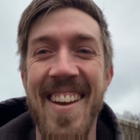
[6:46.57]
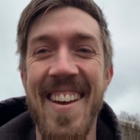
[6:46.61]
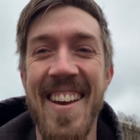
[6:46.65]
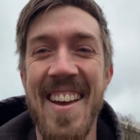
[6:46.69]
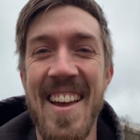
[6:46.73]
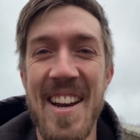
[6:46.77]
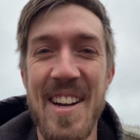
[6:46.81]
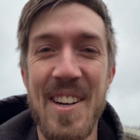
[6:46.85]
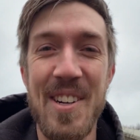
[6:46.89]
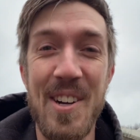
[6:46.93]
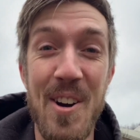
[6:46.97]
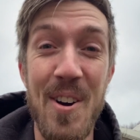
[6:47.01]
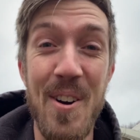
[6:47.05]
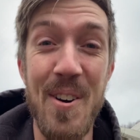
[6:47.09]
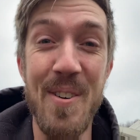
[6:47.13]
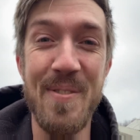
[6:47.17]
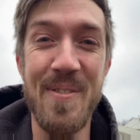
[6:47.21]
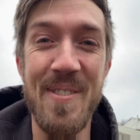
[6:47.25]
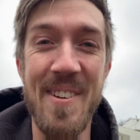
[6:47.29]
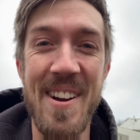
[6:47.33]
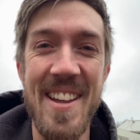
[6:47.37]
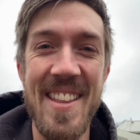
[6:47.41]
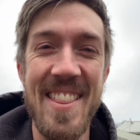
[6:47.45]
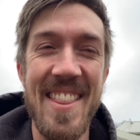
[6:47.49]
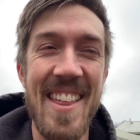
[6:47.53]

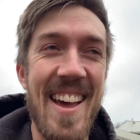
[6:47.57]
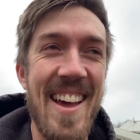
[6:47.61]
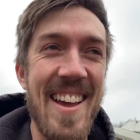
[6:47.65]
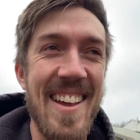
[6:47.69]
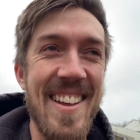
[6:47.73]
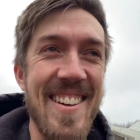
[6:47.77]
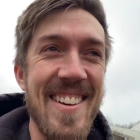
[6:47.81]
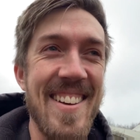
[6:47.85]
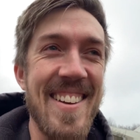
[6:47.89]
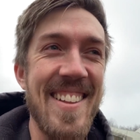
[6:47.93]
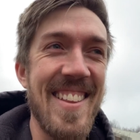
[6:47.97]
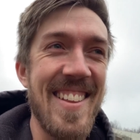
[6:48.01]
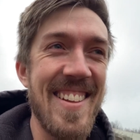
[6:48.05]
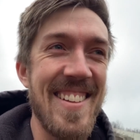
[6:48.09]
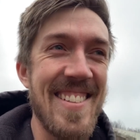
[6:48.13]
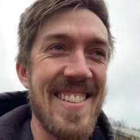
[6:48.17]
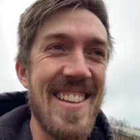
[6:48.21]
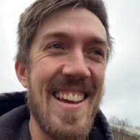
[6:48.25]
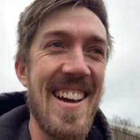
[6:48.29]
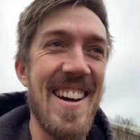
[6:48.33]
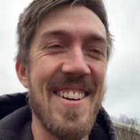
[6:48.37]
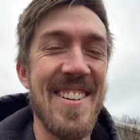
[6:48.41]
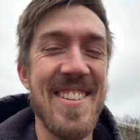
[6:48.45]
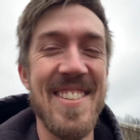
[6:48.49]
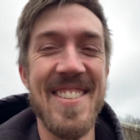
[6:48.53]
incorporate that into this
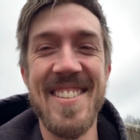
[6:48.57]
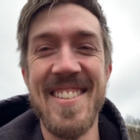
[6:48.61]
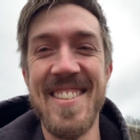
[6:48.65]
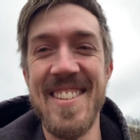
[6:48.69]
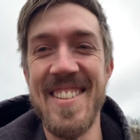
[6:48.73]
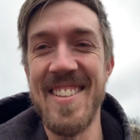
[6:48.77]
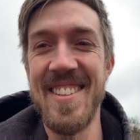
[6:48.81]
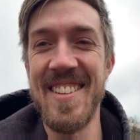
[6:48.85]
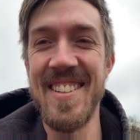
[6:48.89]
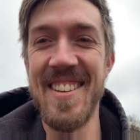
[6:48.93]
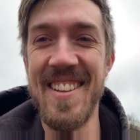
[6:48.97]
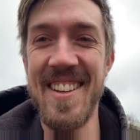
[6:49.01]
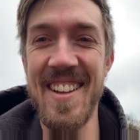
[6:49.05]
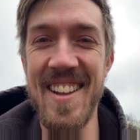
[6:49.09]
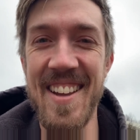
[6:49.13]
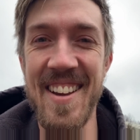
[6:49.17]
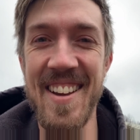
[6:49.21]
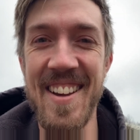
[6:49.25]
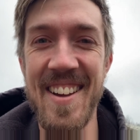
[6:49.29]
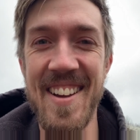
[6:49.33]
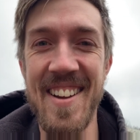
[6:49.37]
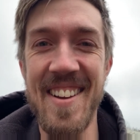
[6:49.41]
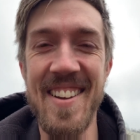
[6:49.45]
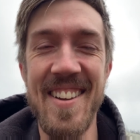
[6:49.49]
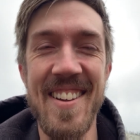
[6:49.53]
house
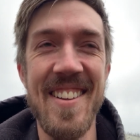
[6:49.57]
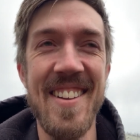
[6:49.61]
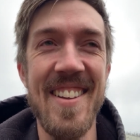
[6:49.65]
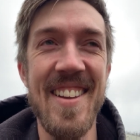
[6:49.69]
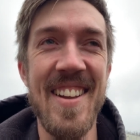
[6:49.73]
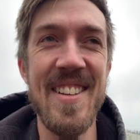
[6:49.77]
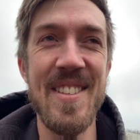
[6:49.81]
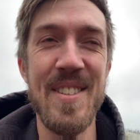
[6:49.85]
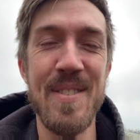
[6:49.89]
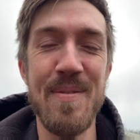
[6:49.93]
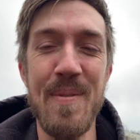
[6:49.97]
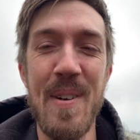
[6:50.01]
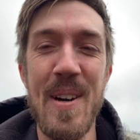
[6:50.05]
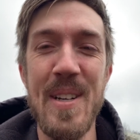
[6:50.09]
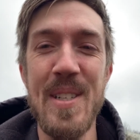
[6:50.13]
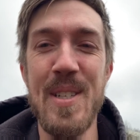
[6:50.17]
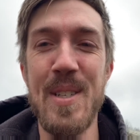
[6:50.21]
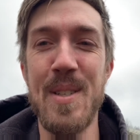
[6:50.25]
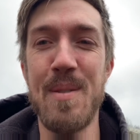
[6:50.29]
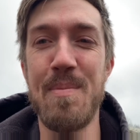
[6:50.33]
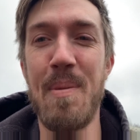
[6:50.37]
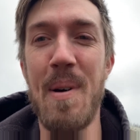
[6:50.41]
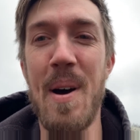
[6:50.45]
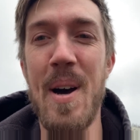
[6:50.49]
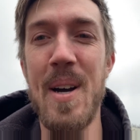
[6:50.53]
as much
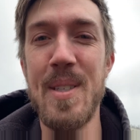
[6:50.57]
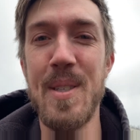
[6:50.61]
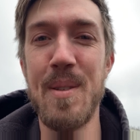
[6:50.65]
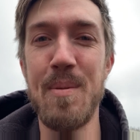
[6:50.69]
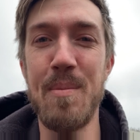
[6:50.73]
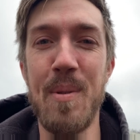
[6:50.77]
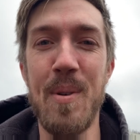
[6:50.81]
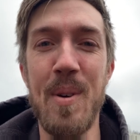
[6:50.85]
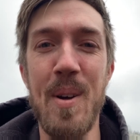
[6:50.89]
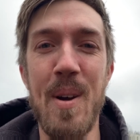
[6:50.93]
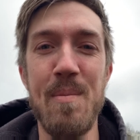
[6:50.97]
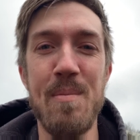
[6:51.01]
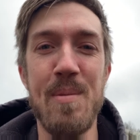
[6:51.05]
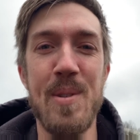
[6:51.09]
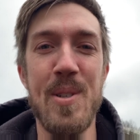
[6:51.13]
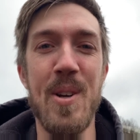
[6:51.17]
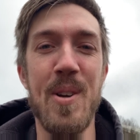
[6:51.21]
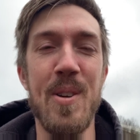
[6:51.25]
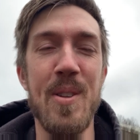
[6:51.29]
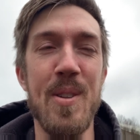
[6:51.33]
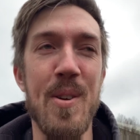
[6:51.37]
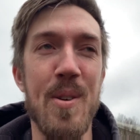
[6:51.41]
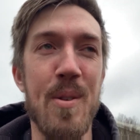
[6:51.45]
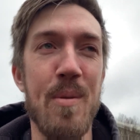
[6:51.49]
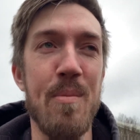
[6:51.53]
as possible. I'm sure
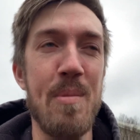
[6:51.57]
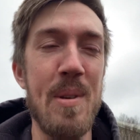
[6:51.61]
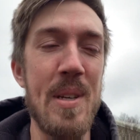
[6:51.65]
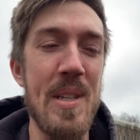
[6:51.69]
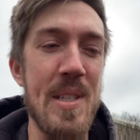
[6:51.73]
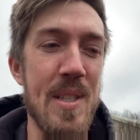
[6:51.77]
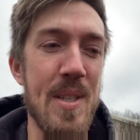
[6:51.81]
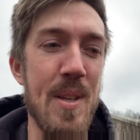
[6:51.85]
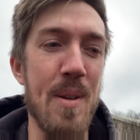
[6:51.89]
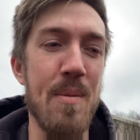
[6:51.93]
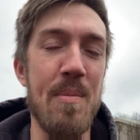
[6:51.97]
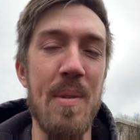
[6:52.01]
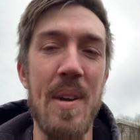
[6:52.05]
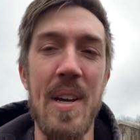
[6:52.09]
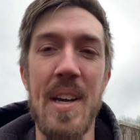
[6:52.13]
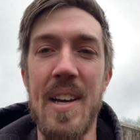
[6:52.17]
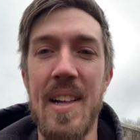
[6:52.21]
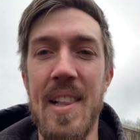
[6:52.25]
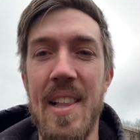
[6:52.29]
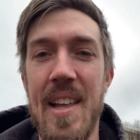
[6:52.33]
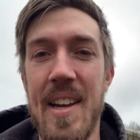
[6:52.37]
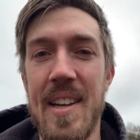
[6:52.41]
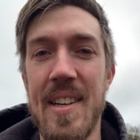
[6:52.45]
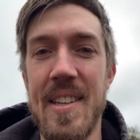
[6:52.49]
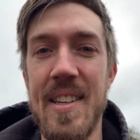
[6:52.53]
there will be some
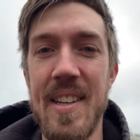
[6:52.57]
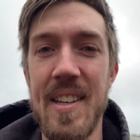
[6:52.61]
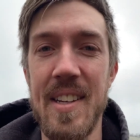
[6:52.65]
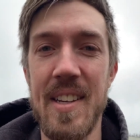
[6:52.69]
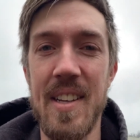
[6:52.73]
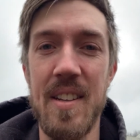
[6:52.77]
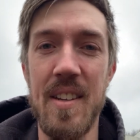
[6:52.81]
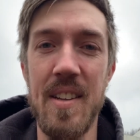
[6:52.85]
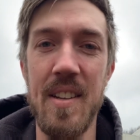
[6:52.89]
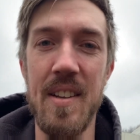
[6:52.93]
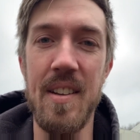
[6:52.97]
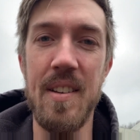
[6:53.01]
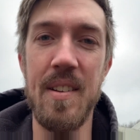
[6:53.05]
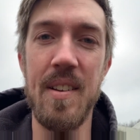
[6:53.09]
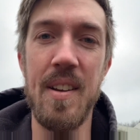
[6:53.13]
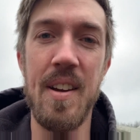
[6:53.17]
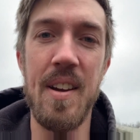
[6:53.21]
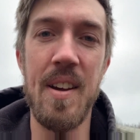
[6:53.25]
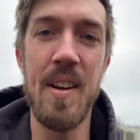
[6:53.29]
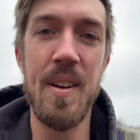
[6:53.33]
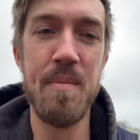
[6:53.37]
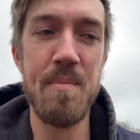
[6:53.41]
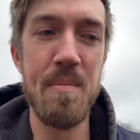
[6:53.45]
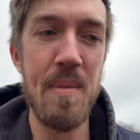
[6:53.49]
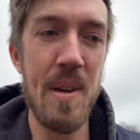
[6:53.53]
eclectic
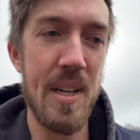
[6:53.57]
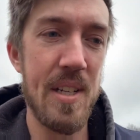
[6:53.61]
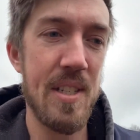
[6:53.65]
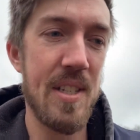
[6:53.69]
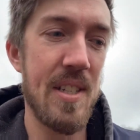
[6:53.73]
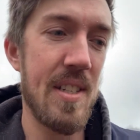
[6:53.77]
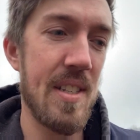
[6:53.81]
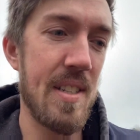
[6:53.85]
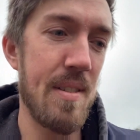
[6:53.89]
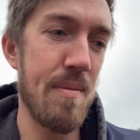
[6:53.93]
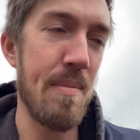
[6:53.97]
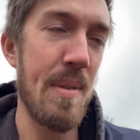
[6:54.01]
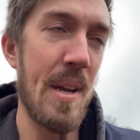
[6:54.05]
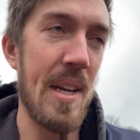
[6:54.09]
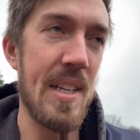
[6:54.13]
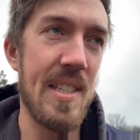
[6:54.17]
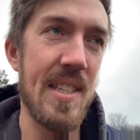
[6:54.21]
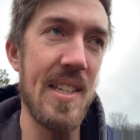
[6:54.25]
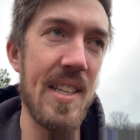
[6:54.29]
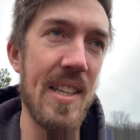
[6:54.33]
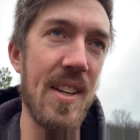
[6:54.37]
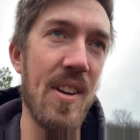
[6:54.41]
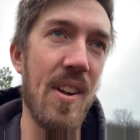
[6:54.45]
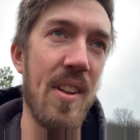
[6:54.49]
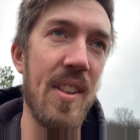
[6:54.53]

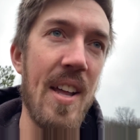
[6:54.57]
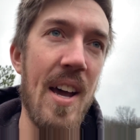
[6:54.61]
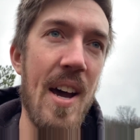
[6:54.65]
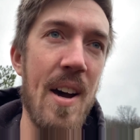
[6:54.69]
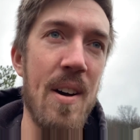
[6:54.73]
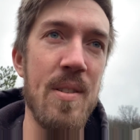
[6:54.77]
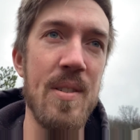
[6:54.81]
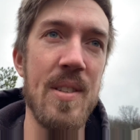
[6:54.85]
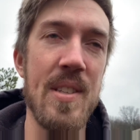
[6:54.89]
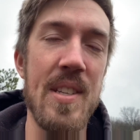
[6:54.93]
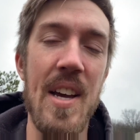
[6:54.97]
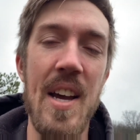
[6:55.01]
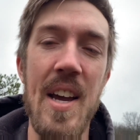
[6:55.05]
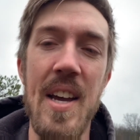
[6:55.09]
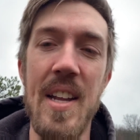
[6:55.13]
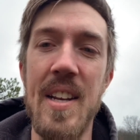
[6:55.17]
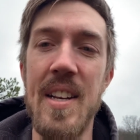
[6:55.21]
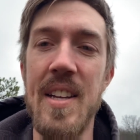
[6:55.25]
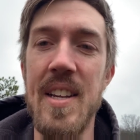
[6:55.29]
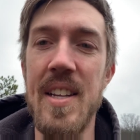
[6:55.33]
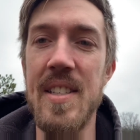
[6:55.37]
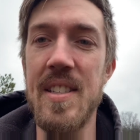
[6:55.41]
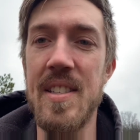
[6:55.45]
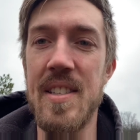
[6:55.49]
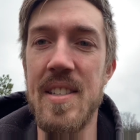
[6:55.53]
mixing on the outside
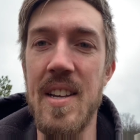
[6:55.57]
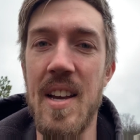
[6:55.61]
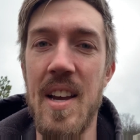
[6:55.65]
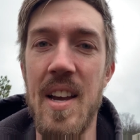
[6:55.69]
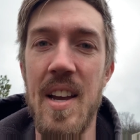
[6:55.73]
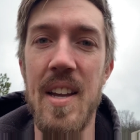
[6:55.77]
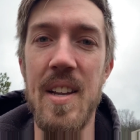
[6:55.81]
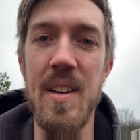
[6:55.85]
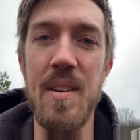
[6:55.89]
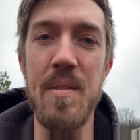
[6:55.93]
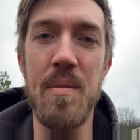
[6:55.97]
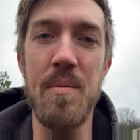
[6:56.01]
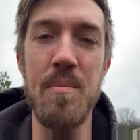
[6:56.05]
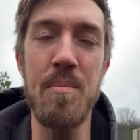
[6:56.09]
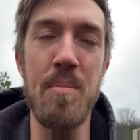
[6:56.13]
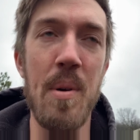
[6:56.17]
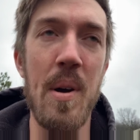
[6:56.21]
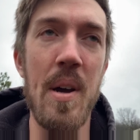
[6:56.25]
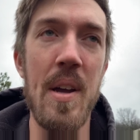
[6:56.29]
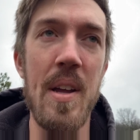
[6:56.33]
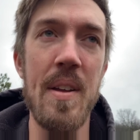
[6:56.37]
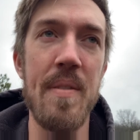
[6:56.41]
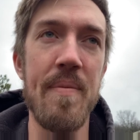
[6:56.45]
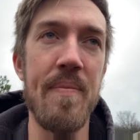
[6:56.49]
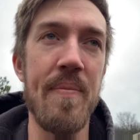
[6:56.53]
and inside,
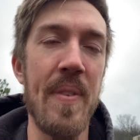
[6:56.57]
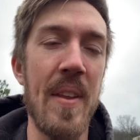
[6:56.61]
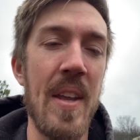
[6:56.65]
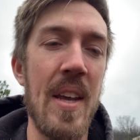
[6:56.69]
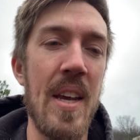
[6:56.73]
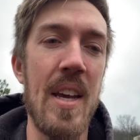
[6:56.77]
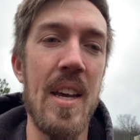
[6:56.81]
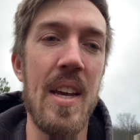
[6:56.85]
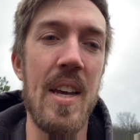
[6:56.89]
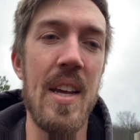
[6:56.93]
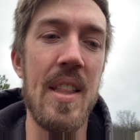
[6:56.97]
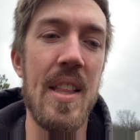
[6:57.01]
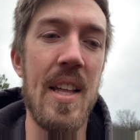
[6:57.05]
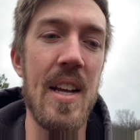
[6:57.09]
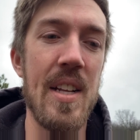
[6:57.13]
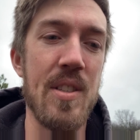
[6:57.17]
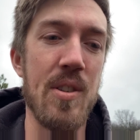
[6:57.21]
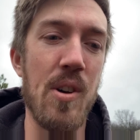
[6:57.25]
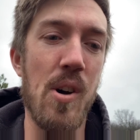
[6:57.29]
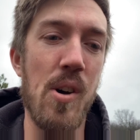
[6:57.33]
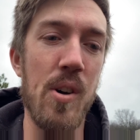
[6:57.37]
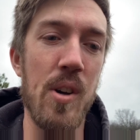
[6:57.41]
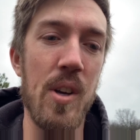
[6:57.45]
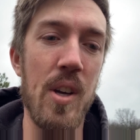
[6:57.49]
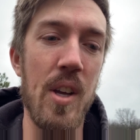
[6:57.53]
but that's
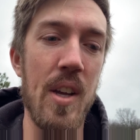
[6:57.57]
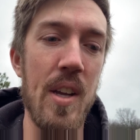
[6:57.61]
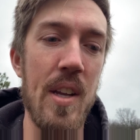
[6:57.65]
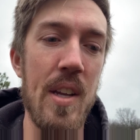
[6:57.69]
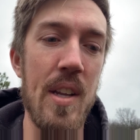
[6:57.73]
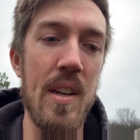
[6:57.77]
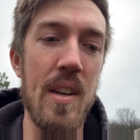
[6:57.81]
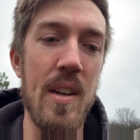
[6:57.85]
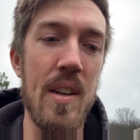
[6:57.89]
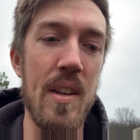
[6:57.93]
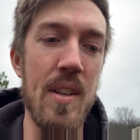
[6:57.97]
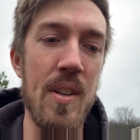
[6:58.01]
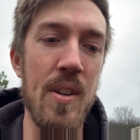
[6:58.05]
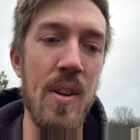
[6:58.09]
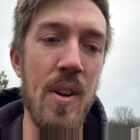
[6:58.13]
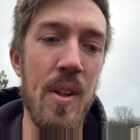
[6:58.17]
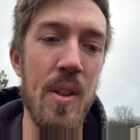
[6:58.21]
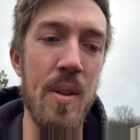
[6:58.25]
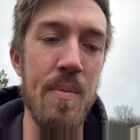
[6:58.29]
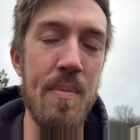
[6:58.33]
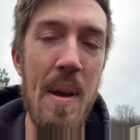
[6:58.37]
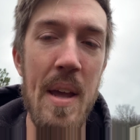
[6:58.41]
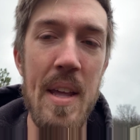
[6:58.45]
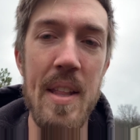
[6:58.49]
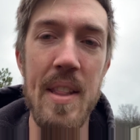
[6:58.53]
all good. The
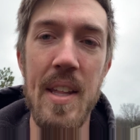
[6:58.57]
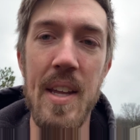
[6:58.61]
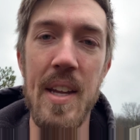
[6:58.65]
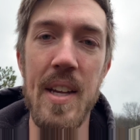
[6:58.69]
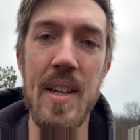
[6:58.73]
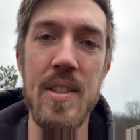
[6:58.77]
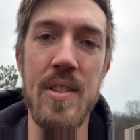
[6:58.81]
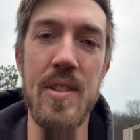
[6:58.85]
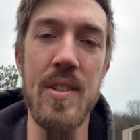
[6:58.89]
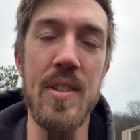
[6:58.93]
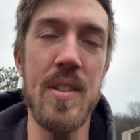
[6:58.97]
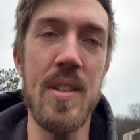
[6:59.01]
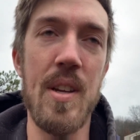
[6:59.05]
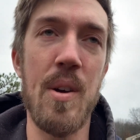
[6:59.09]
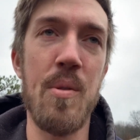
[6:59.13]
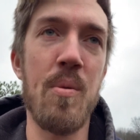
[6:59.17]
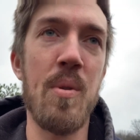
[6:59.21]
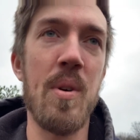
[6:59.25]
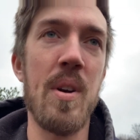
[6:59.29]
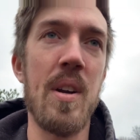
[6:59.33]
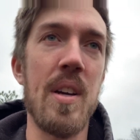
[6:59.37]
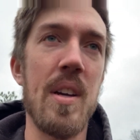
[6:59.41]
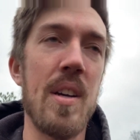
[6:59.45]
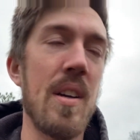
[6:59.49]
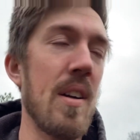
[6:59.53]
main thing is just I
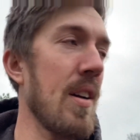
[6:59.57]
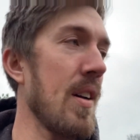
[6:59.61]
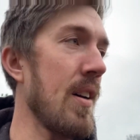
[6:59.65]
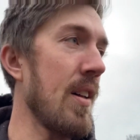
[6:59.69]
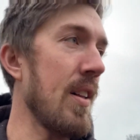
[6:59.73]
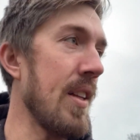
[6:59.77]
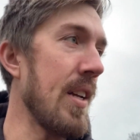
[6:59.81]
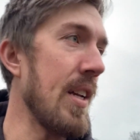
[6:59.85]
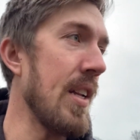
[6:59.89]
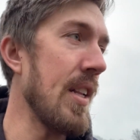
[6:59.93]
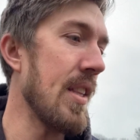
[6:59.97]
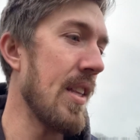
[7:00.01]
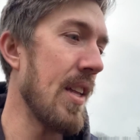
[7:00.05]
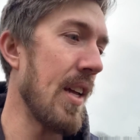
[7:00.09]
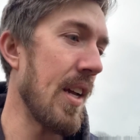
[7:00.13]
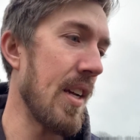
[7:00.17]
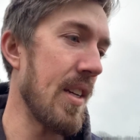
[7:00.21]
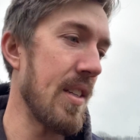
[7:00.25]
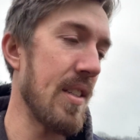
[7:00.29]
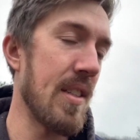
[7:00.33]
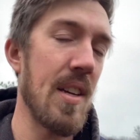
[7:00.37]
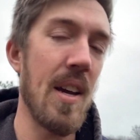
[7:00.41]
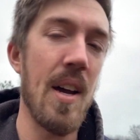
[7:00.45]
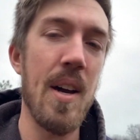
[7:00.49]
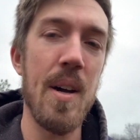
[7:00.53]
want to clean
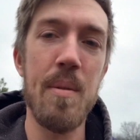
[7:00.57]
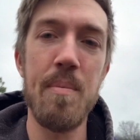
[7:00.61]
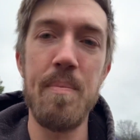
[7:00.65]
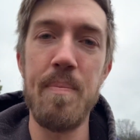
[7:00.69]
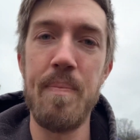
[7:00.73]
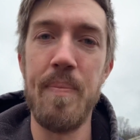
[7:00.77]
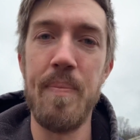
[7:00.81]
things up,